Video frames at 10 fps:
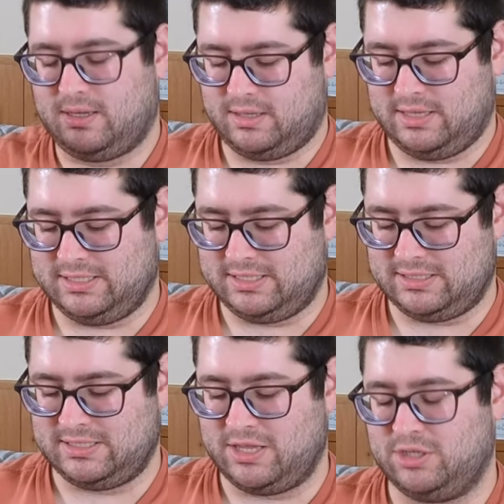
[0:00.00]
This is
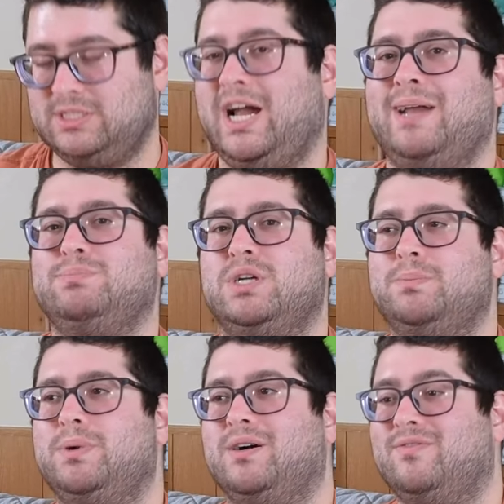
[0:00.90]
another time
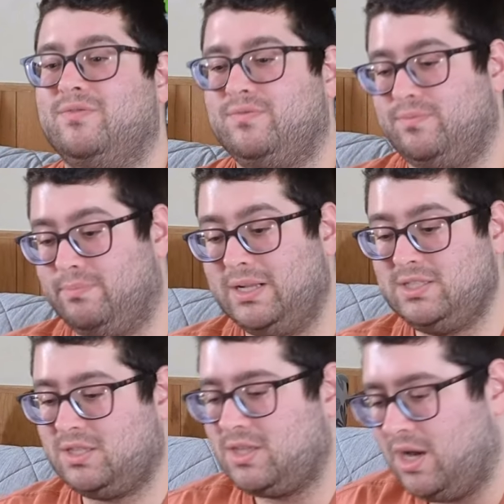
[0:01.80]
jump of
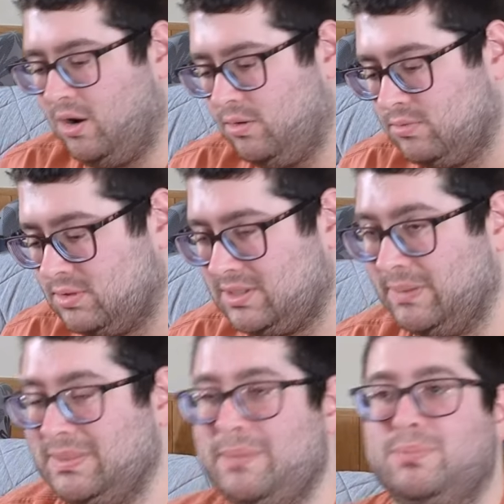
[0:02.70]
months though,
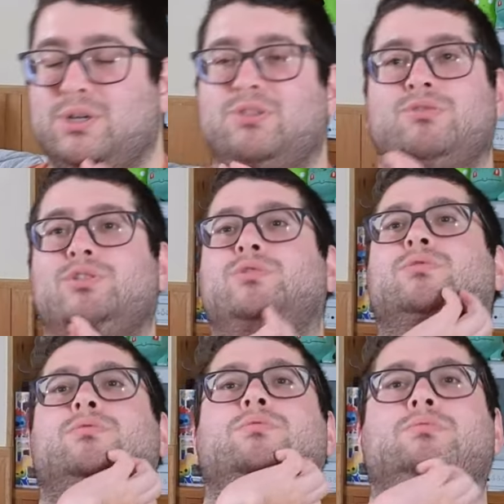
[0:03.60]
September
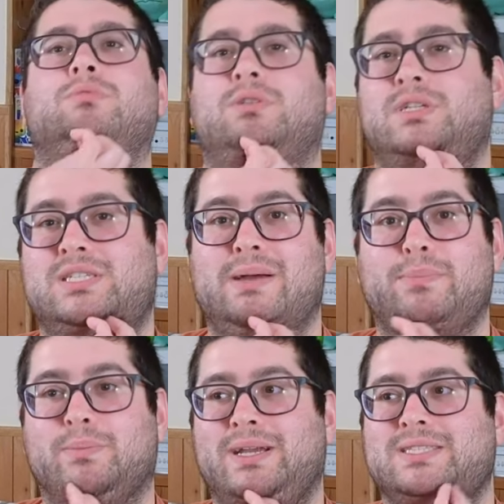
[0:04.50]
through
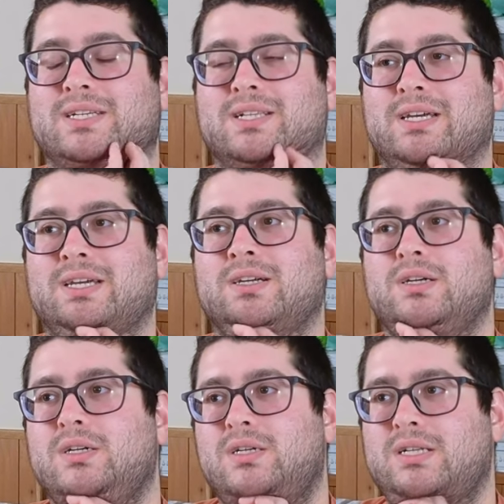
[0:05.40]
December basically.
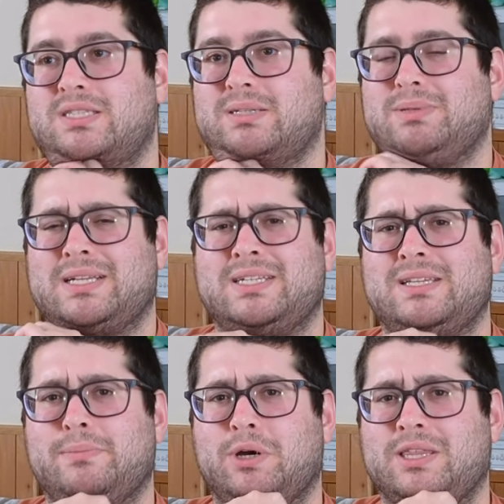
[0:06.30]
It seems like
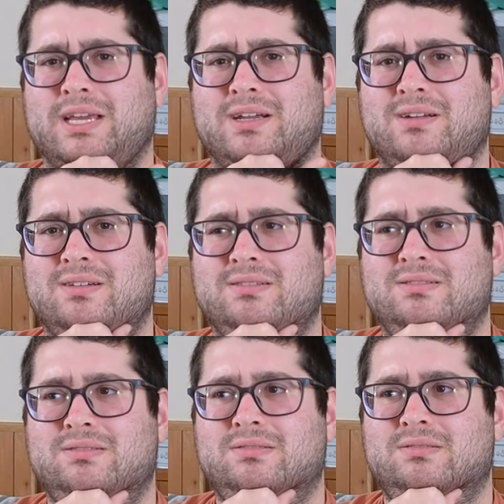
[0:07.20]
December, I think,
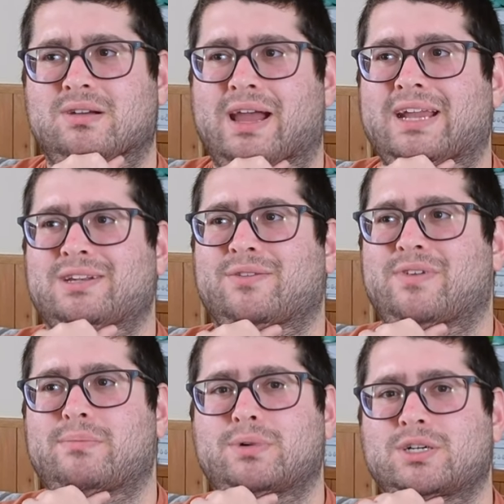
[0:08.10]
end
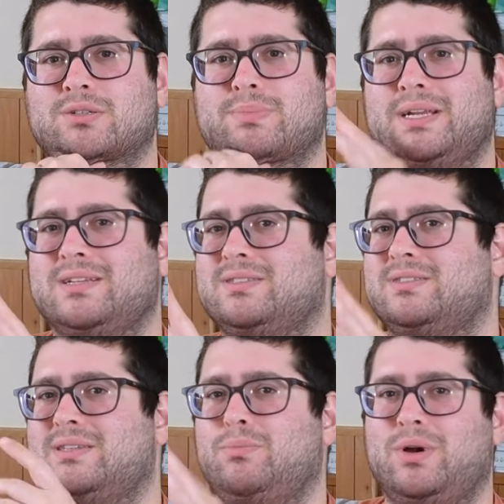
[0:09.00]
November, beginning
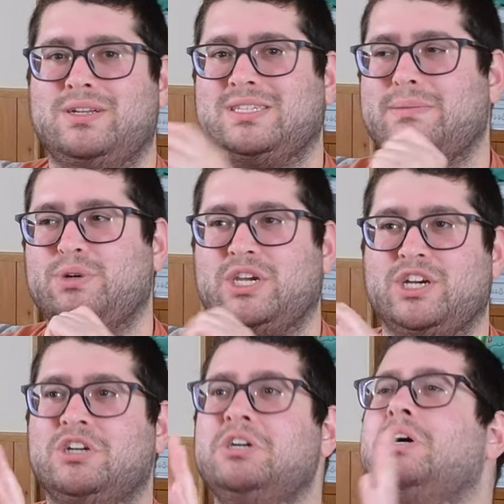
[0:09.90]
somewhere in December
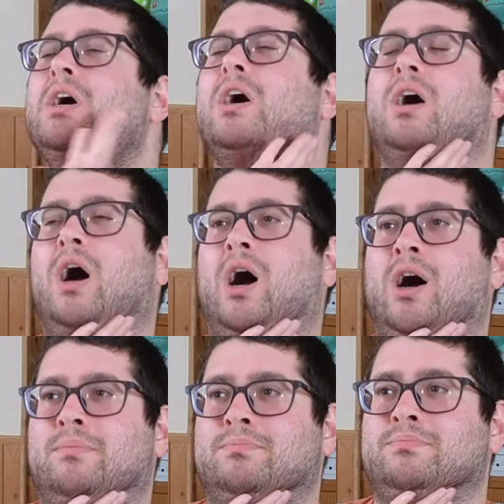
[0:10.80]
here.
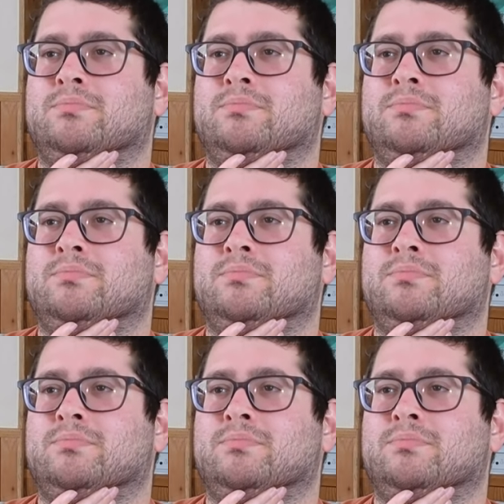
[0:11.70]
Um,